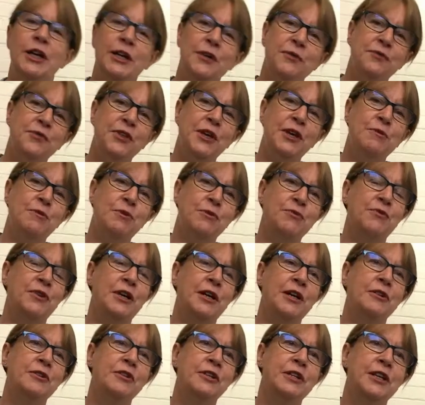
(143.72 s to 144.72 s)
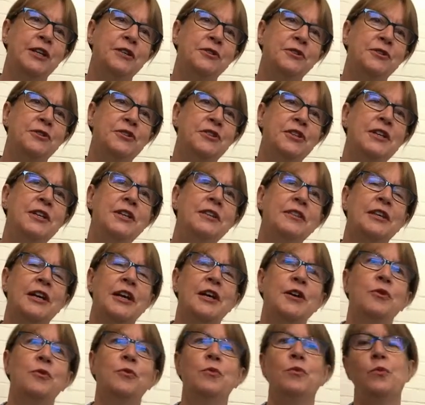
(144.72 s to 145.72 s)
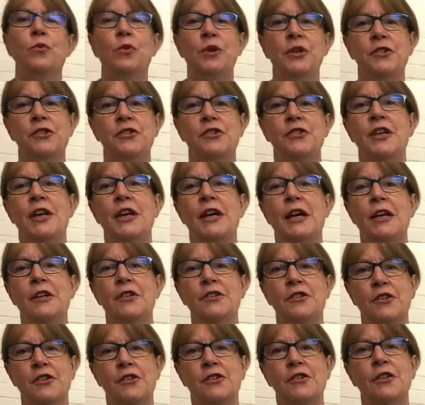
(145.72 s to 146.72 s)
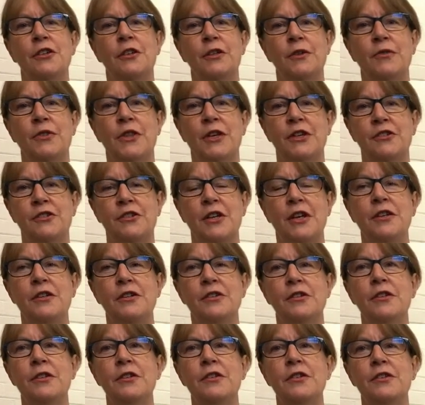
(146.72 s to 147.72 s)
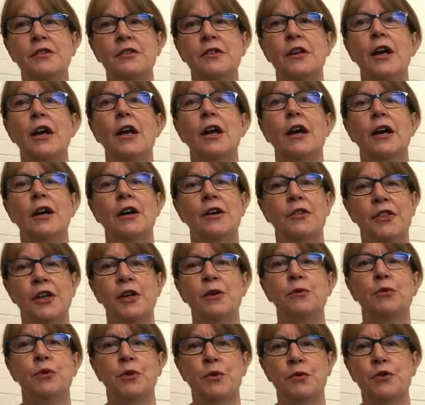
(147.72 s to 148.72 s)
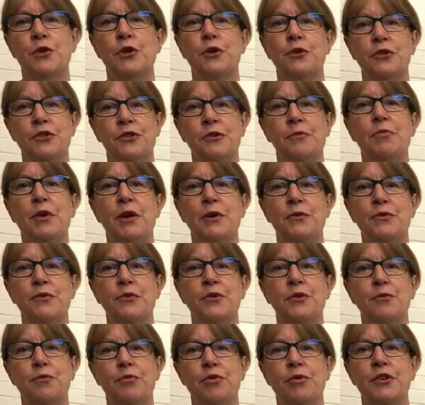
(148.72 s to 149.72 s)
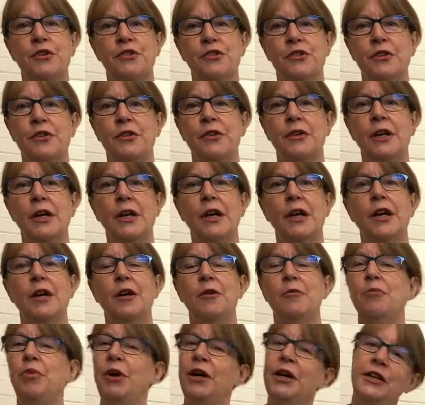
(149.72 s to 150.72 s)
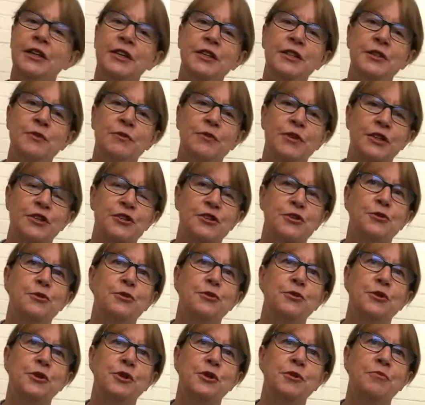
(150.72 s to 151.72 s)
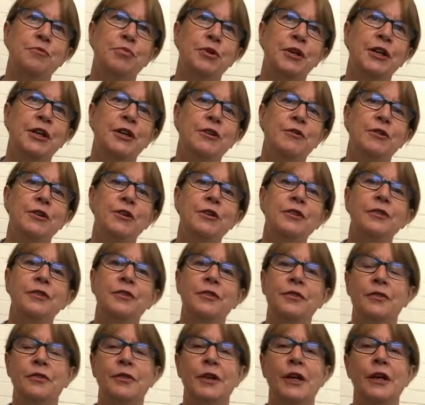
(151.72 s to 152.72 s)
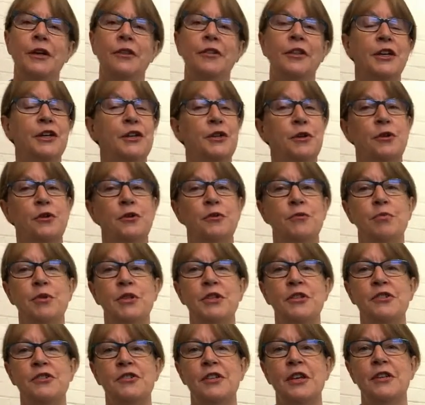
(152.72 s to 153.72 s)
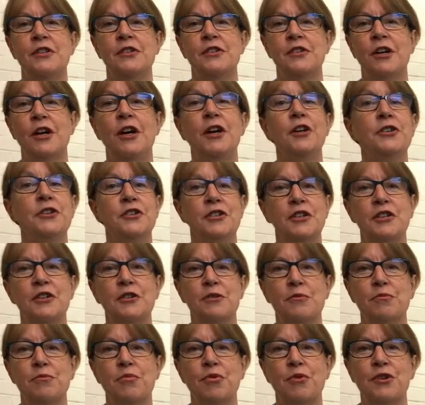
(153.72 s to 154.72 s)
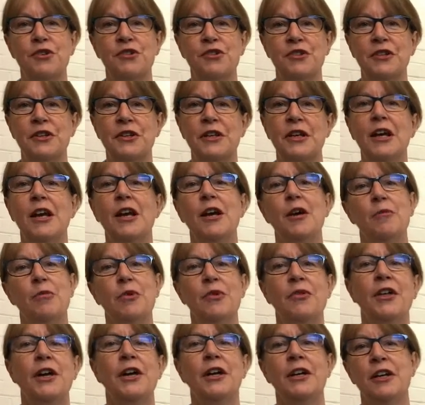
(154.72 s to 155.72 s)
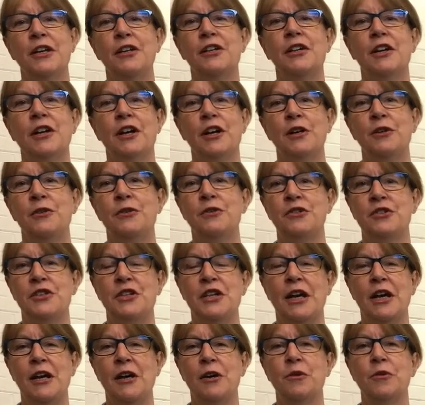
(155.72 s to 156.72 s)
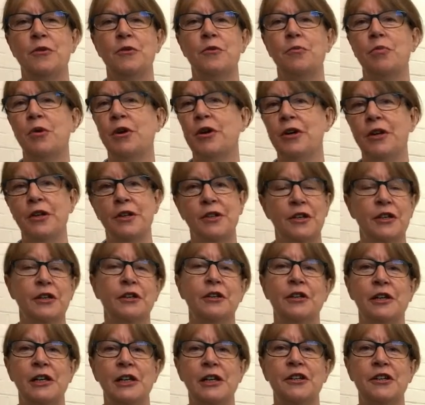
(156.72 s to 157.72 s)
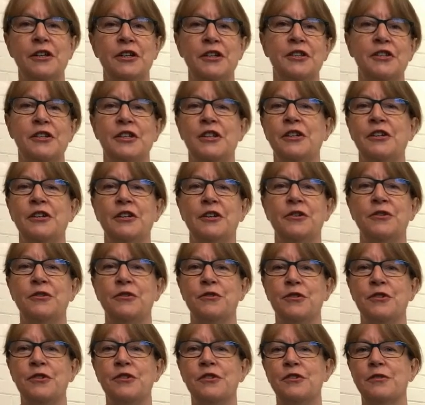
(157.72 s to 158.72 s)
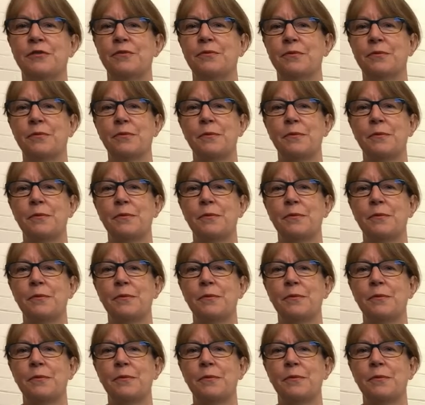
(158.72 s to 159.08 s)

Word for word: If they were found guilty, then once they had to serve their sentence, uh, they would have gone to Bedford Prison. Back in the Victorian period, they could have been sent to Huntingdon Prison, but that had closed down by the early 1900s.